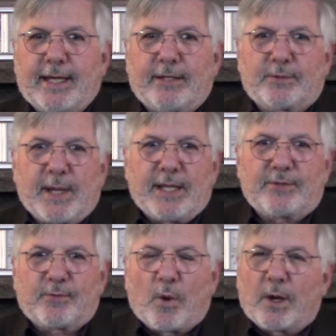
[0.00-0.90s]
that
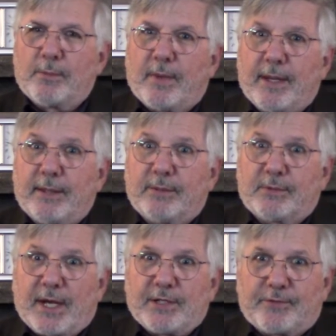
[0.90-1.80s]

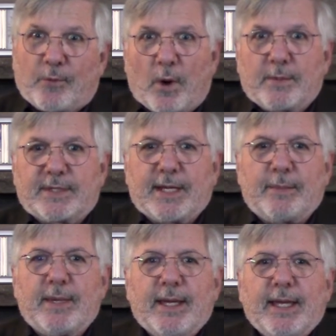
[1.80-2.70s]
transforms
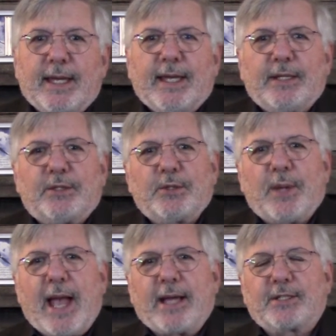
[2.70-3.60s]
him into
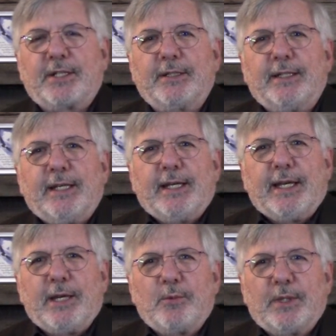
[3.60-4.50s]
action,
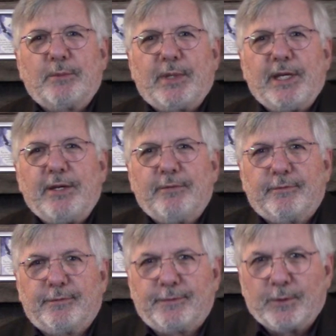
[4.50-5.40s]
it would be
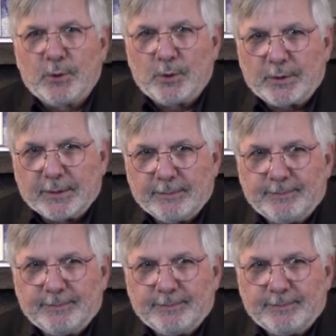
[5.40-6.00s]
food.